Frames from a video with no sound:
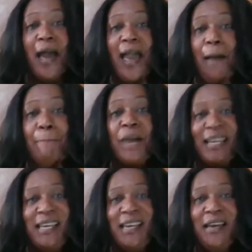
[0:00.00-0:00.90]

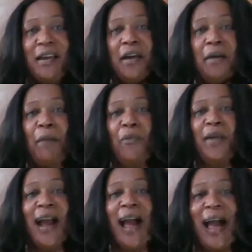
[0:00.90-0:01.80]
money, but
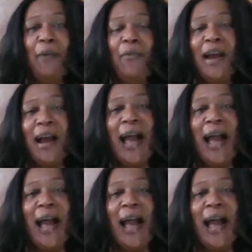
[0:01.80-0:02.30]
we are